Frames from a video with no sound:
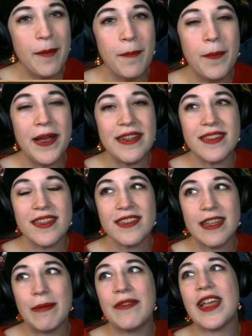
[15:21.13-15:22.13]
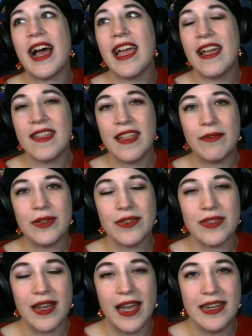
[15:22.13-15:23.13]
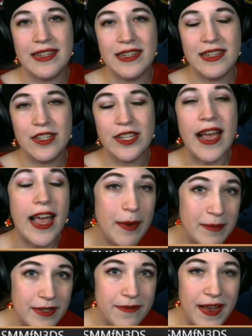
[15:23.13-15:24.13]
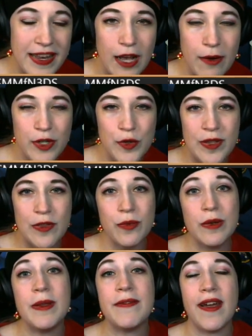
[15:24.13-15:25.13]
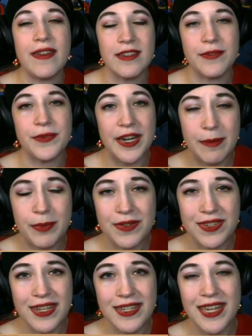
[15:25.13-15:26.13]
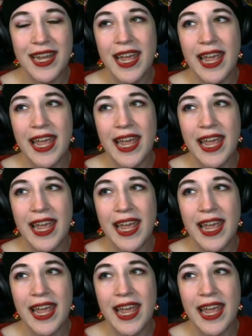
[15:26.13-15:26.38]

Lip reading: but some of the IL levels I did time to find out which ones would be fastest for any %,